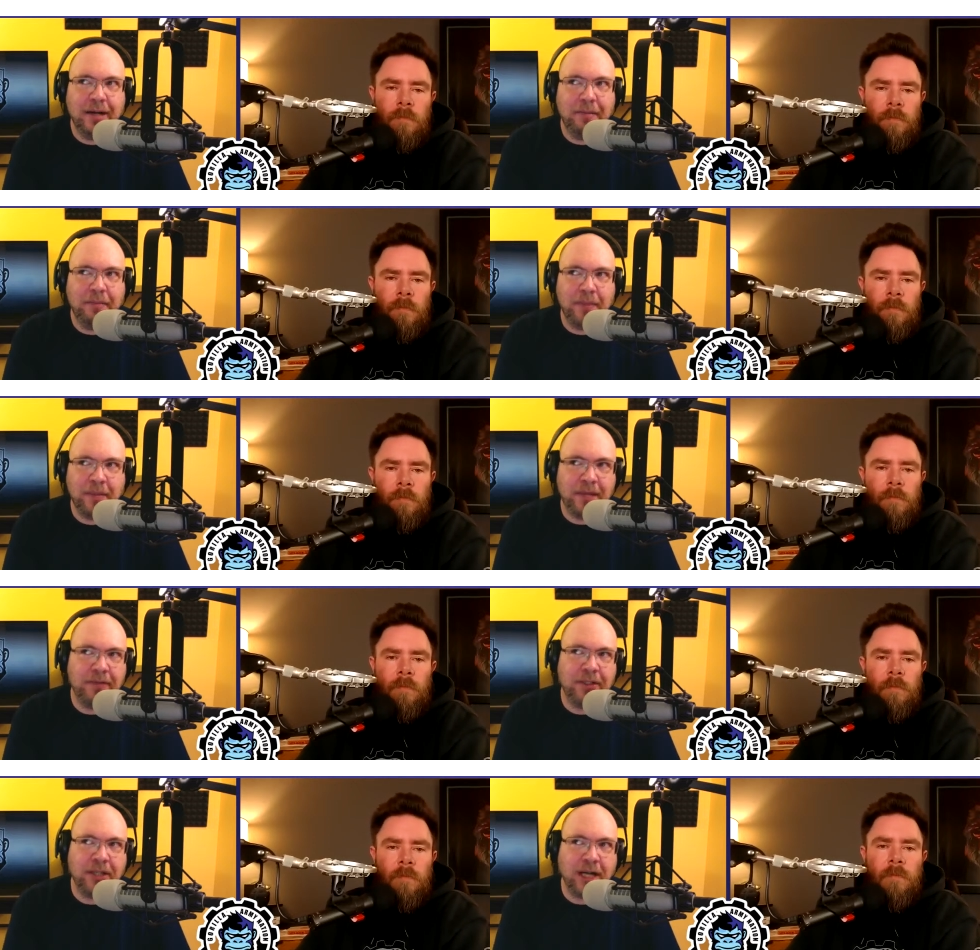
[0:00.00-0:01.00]
Speaker 1: maybe
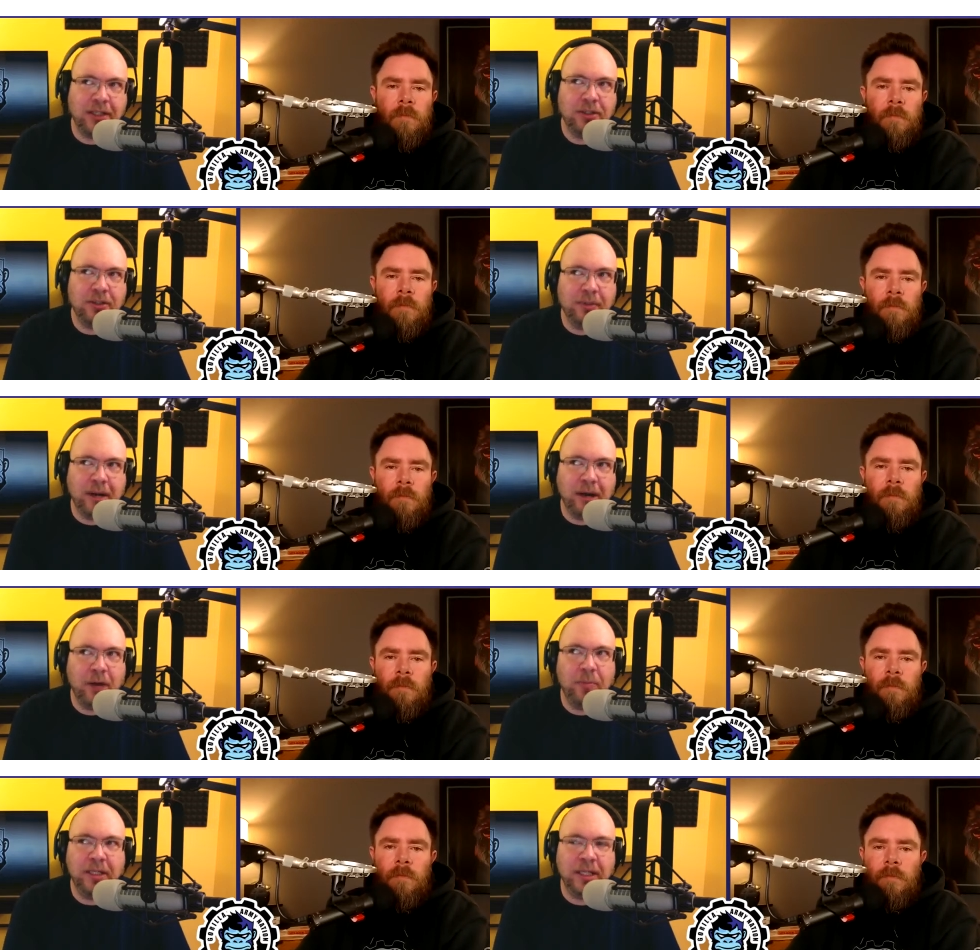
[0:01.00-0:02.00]
even talk to you about
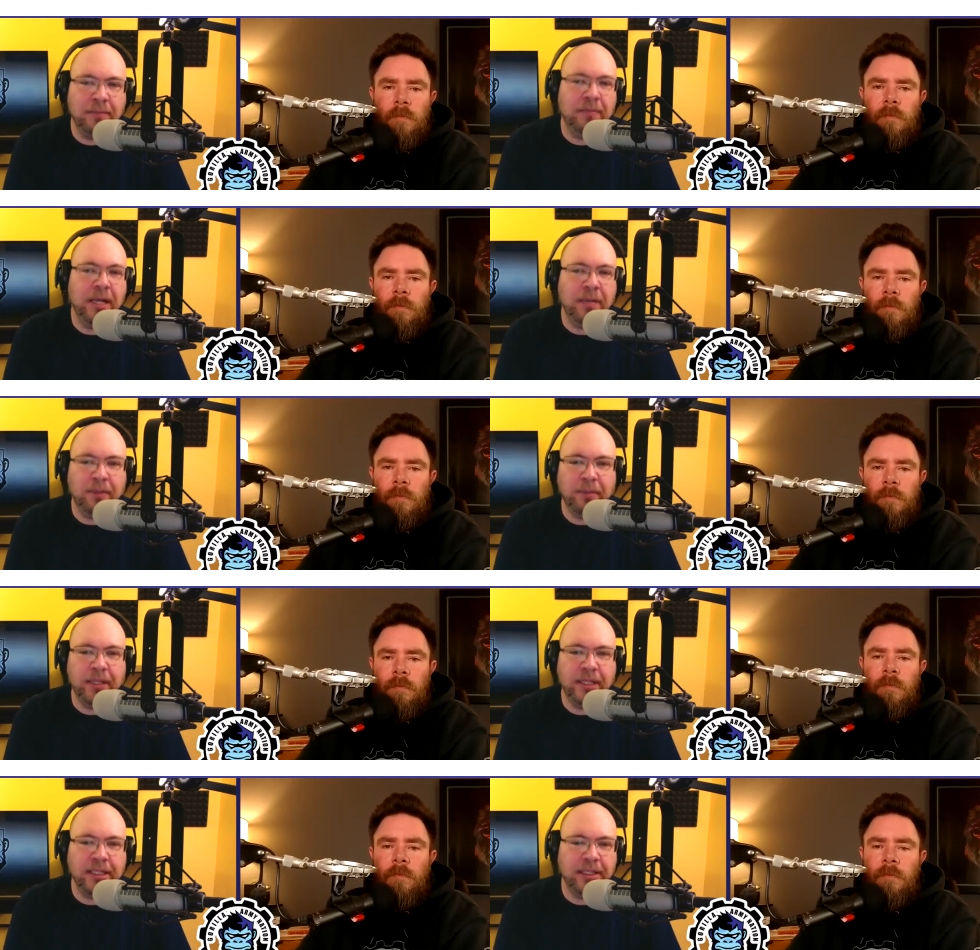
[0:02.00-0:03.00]
helping them
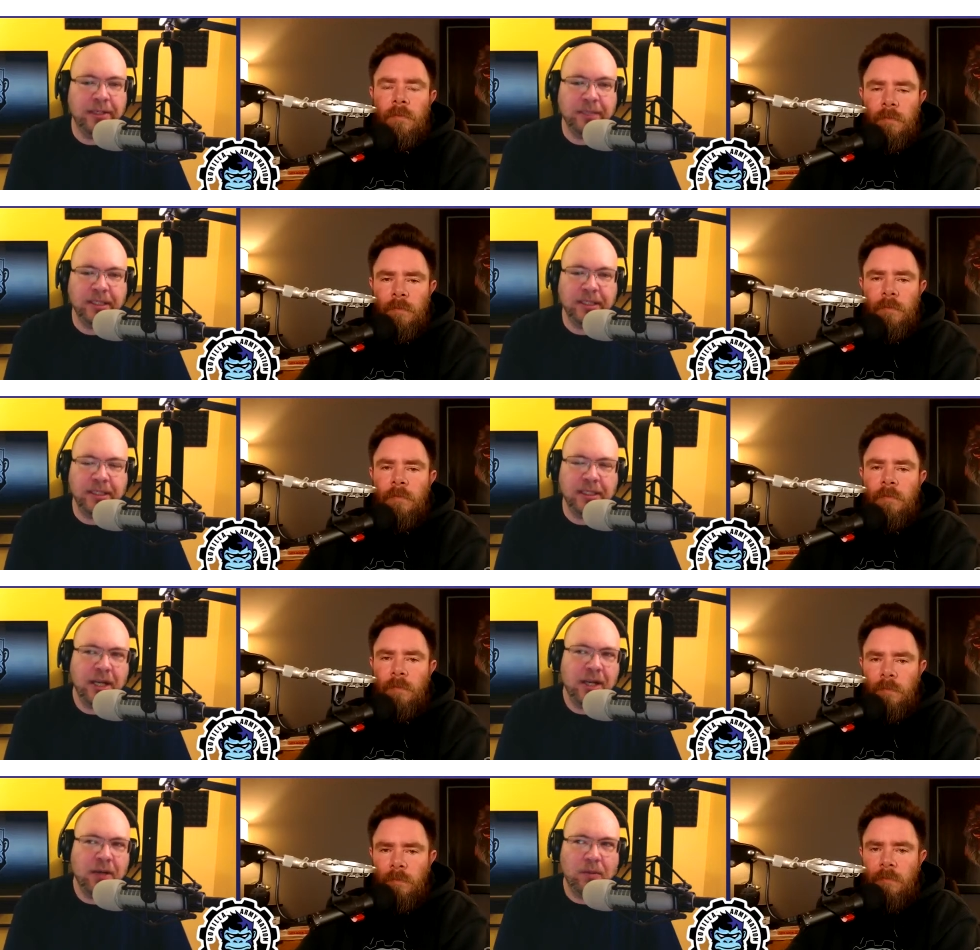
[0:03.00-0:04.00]
implement this in their business,
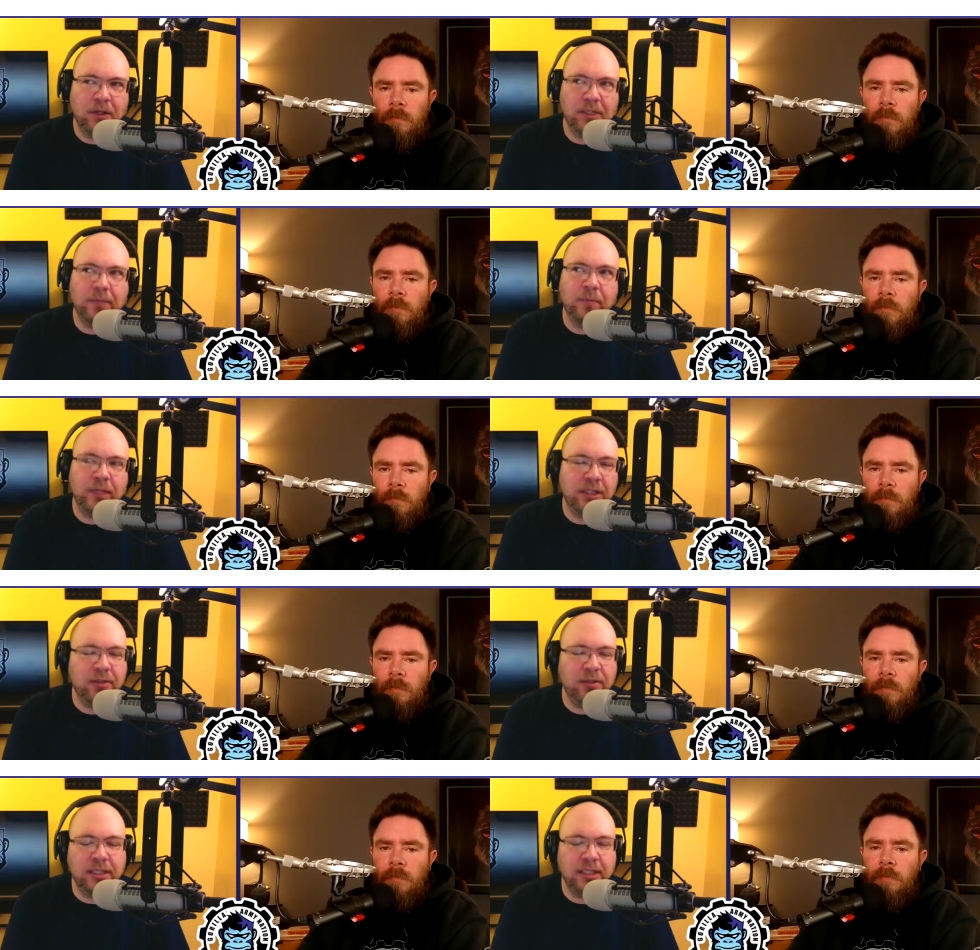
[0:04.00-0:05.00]
what are some
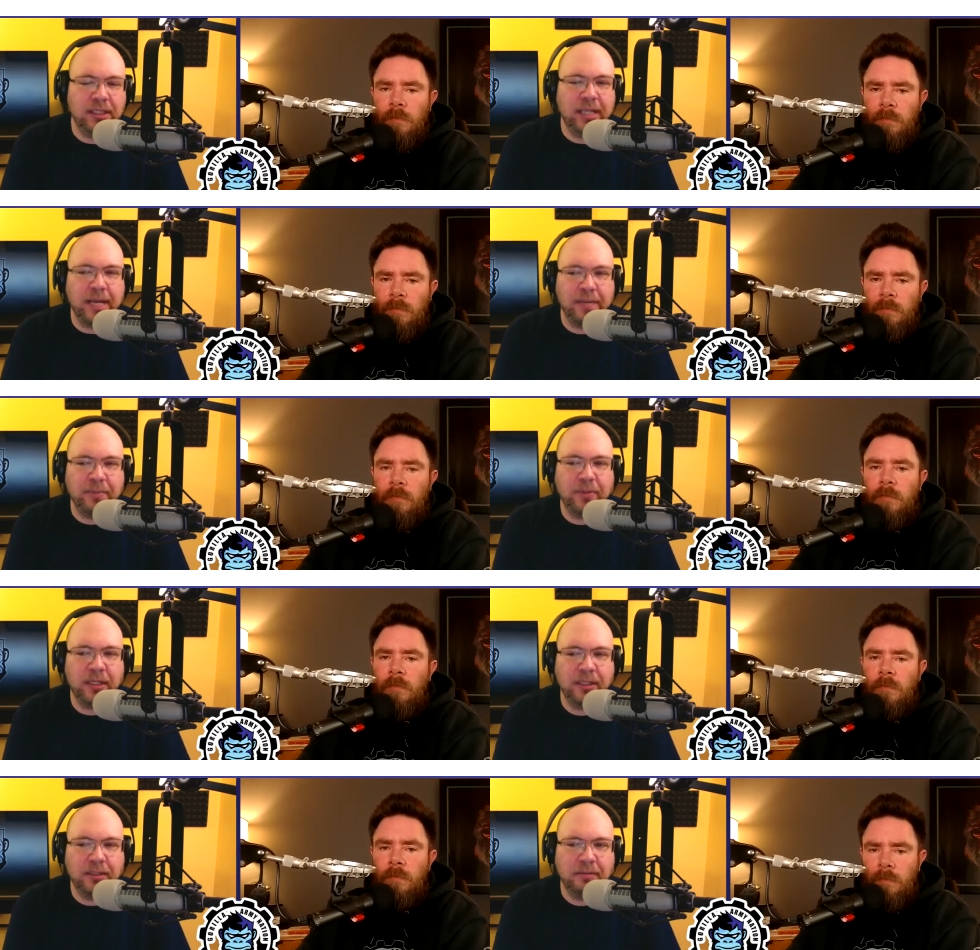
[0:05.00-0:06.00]
resources that people
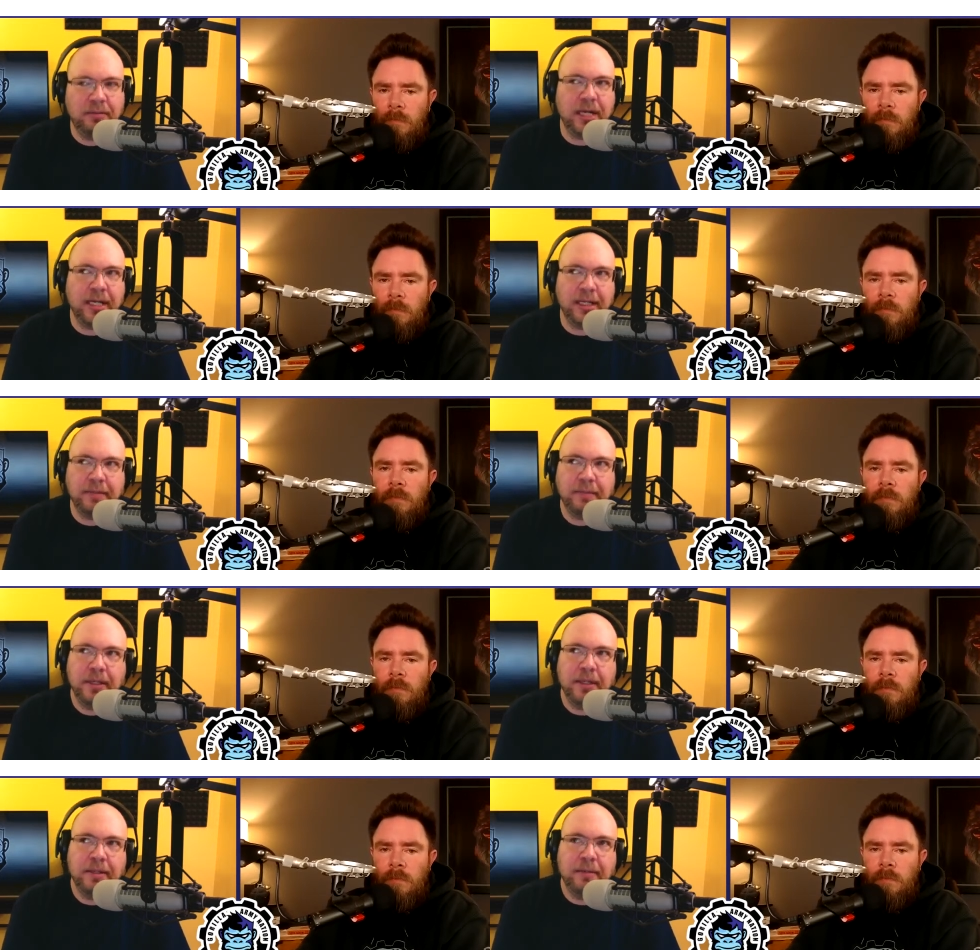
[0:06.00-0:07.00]
can kind of
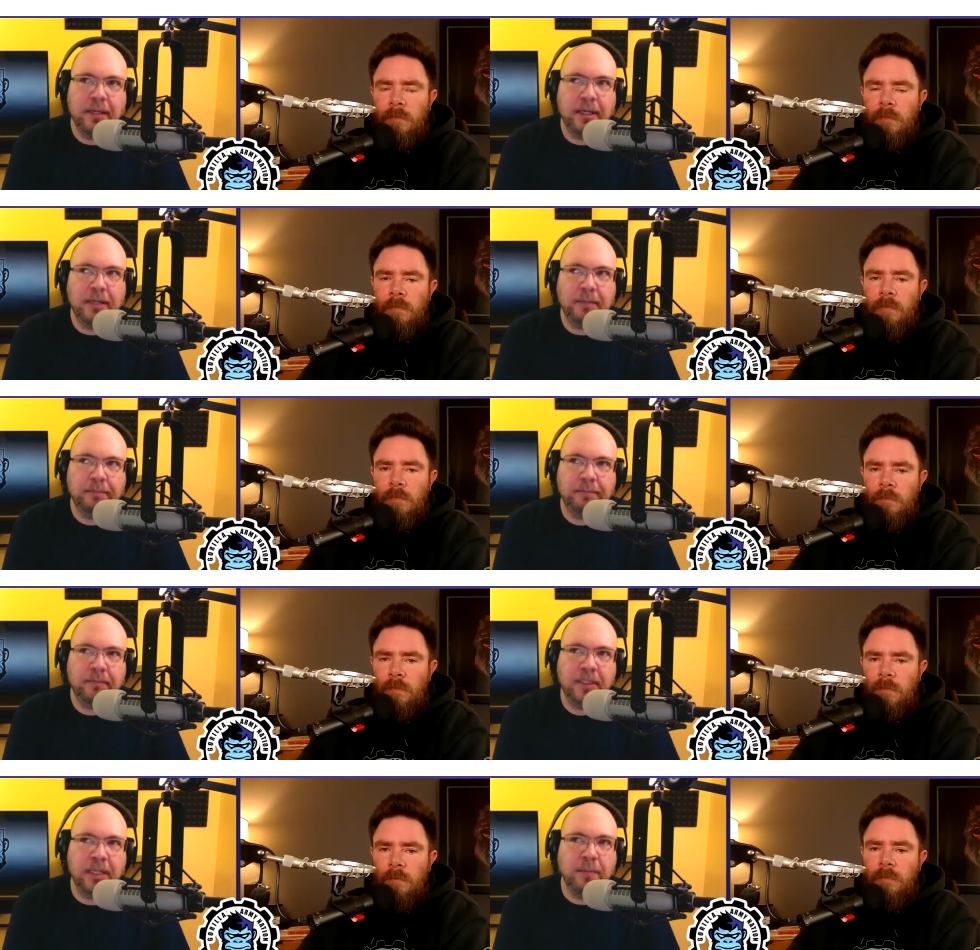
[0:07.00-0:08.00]

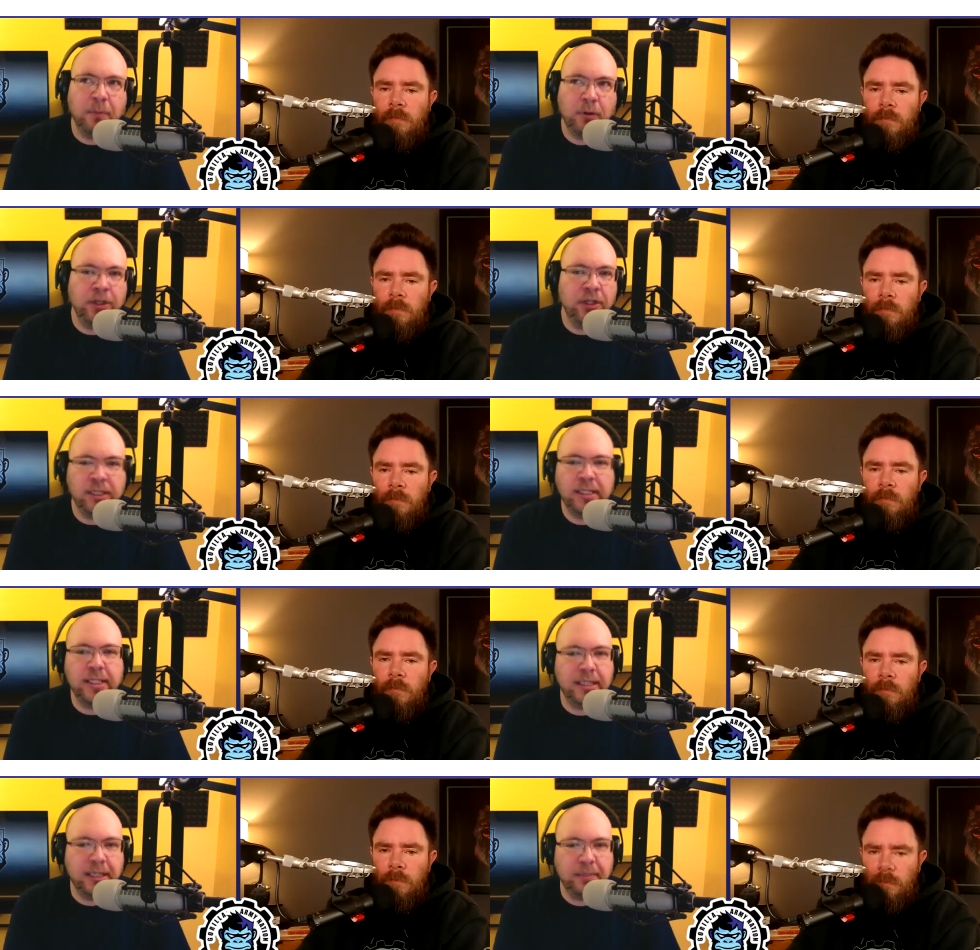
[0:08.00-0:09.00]
get more than just the
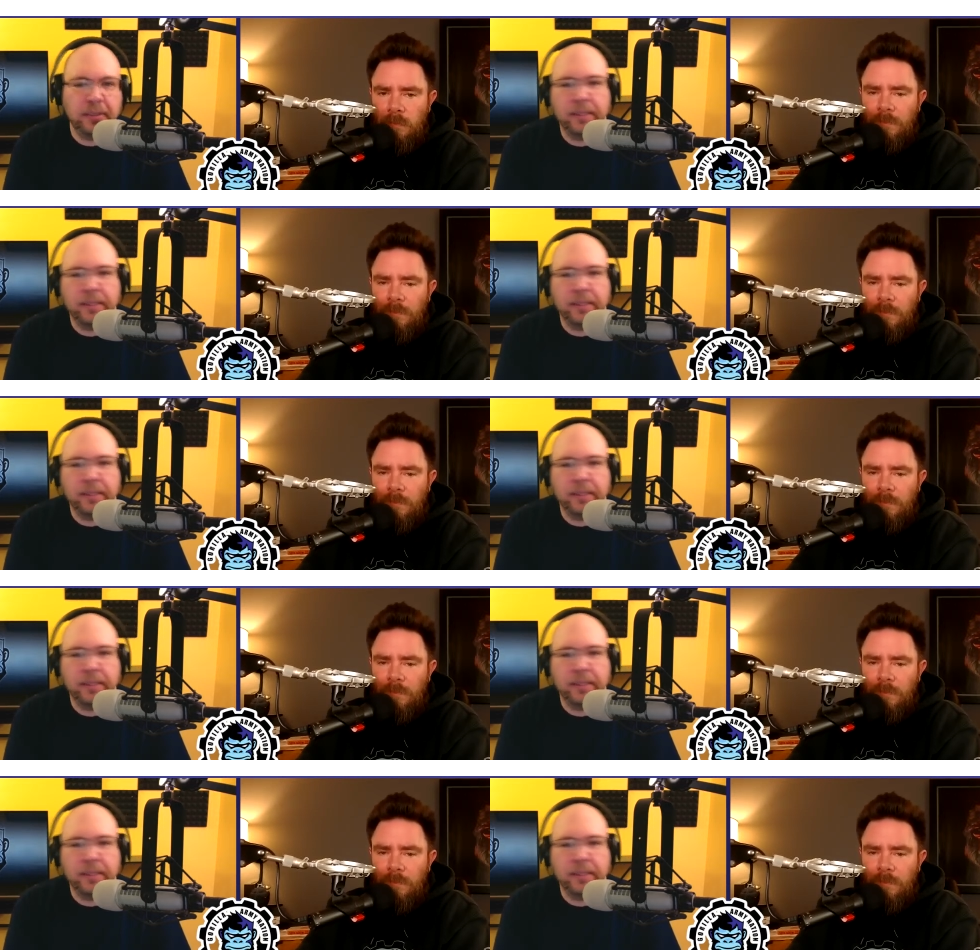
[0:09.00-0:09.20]
tip?